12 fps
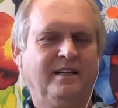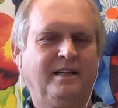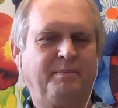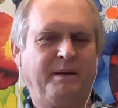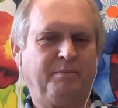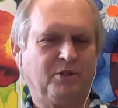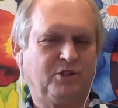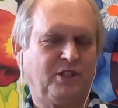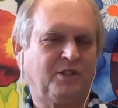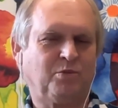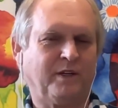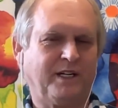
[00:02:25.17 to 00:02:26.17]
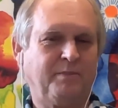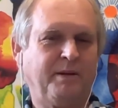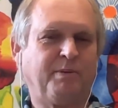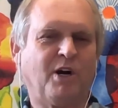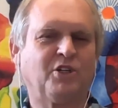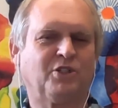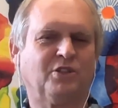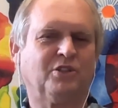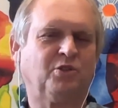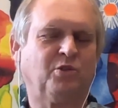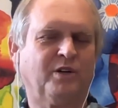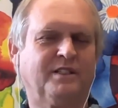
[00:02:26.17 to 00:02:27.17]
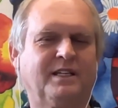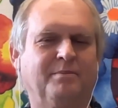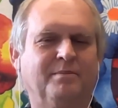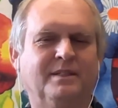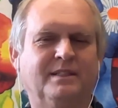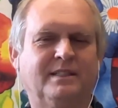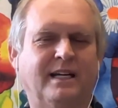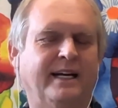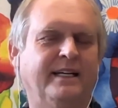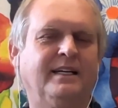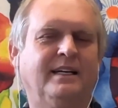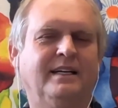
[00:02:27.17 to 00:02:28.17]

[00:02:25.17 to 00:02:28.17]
that people just wanted to be partial towards some side.